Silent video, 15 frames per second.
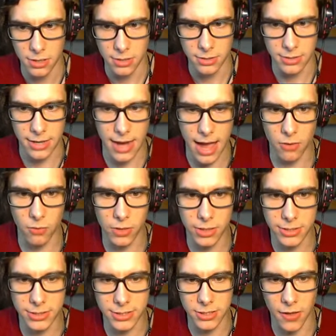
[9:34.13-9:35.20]
Now we're
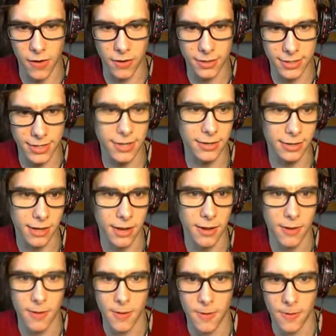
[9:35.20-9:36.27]
talking.
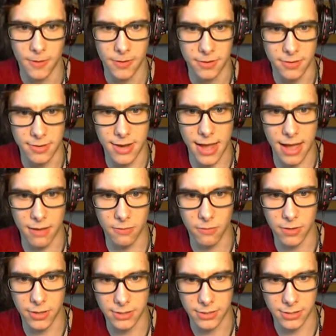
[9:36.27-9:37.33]
Now
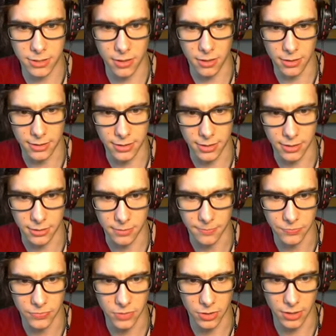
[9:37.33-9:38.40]
we're talking.
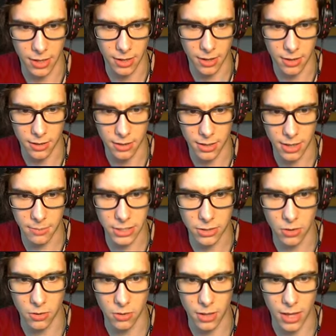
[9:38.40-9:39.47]
Okay, let me
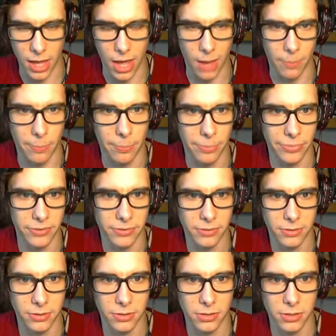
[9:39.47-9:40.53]
go up.
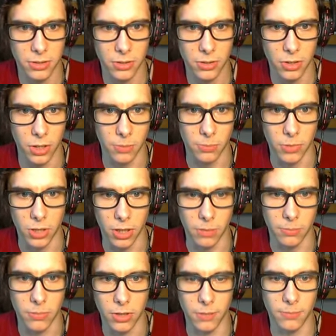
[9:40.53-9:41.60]
Hup,
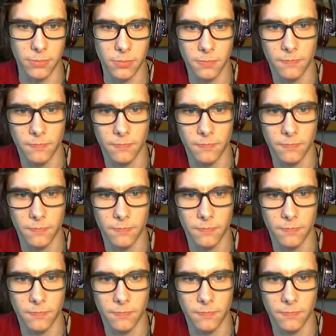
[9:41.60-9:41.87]
hup, hup.